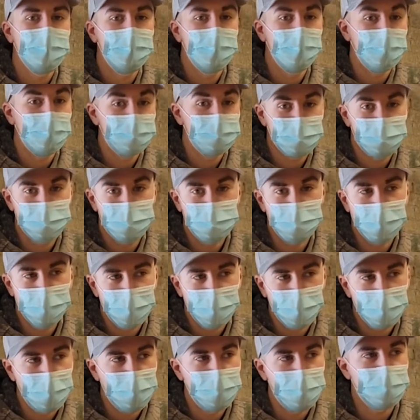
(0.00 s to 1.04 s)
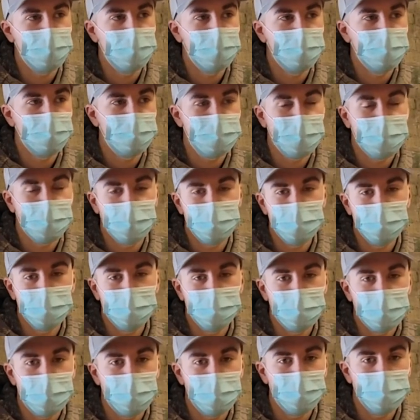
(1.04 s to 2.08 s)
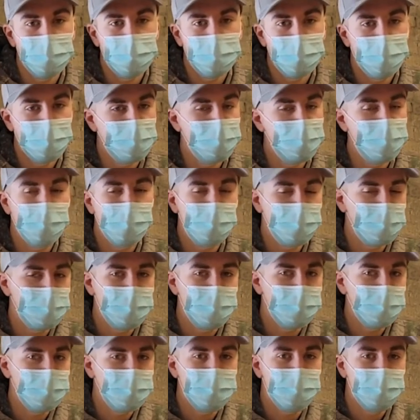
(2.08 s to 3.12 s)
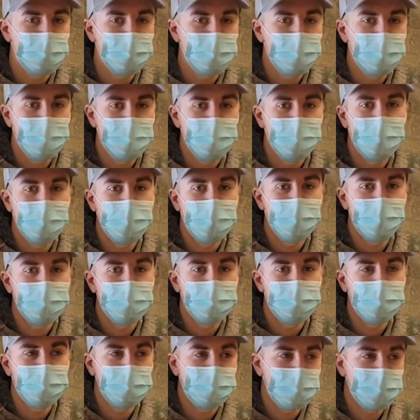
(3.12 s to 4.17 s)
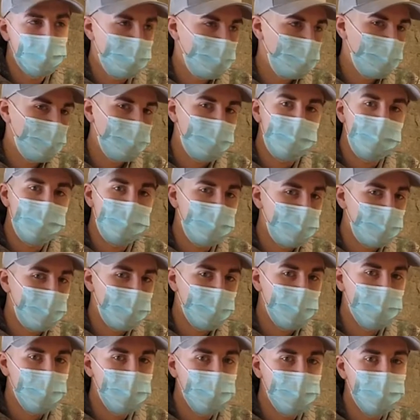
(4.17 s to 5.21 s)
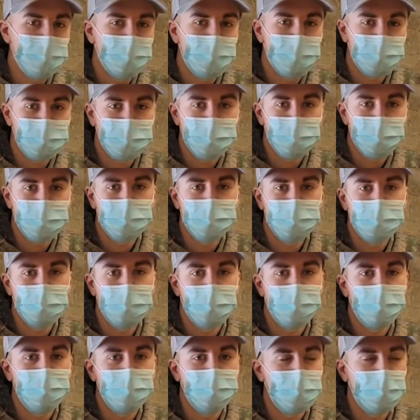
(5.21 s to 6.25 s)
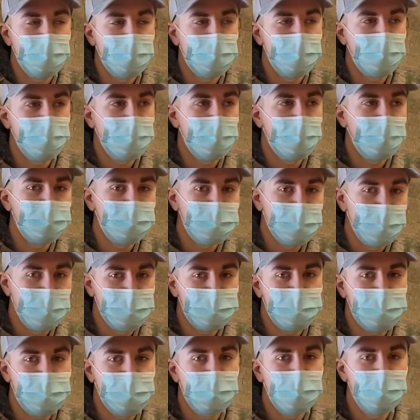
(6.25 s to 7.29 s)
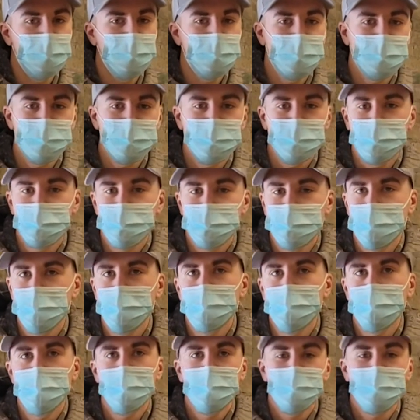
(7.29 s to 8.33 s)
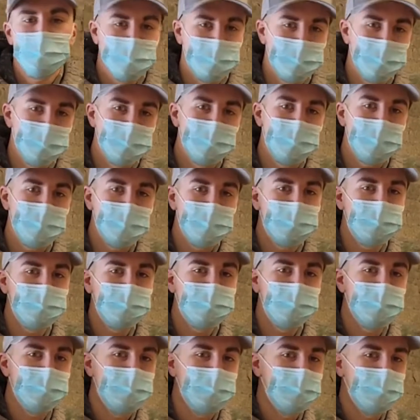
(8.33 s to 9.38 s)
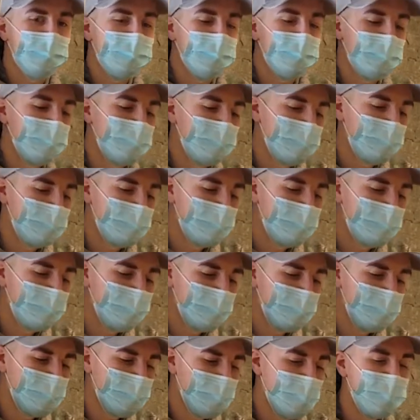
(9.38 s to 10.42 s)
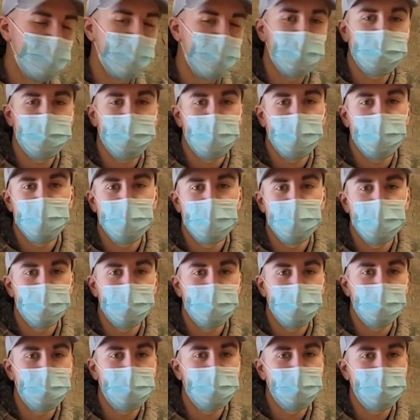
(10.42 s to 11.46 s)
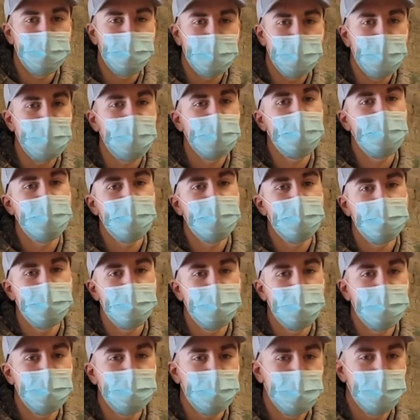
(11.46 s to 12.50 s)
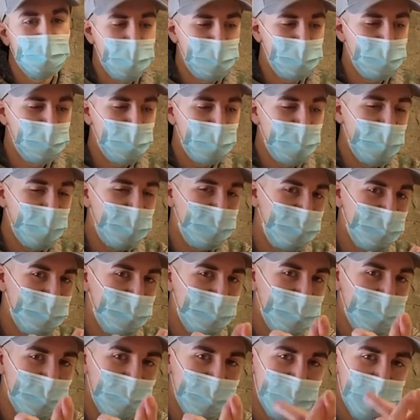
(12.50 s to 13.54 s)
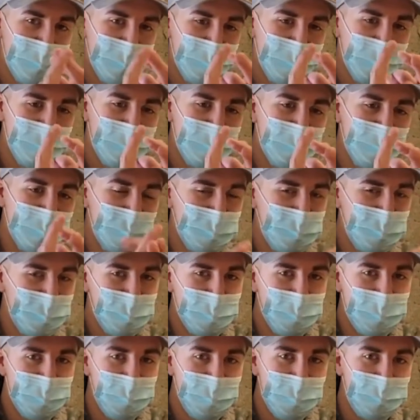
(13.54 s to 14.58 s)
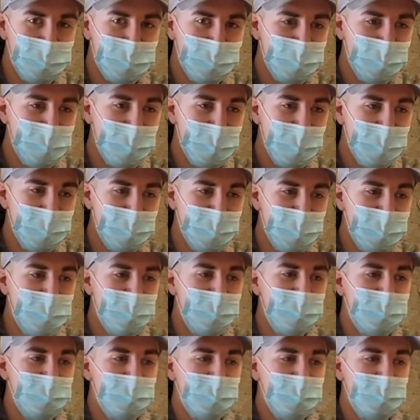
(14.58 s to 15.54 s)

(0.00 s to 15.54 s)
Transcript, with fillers: And also, do not wait. If you're trying to do it the night before, you won't get it done. And the teachers are super cool if you actually do stuff. And I always ask for help. That's some of the biggest uh, advice I'd have to people thinking get into it. Have a passion. Make sure you're a timely matter.